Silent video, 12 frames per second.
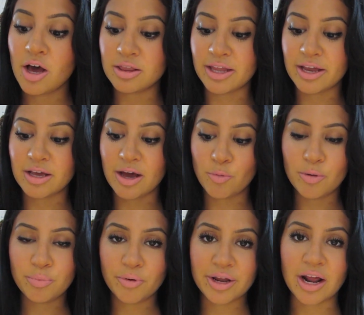like at one
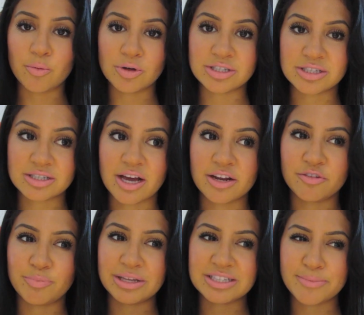point I was kind of
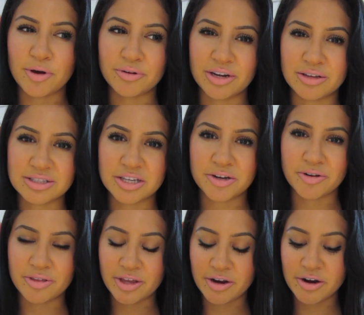painting my own nails here
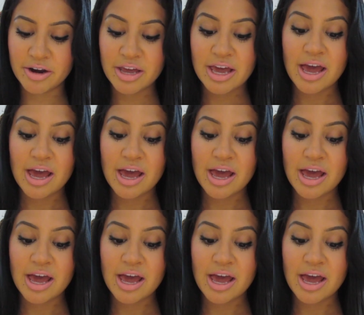and there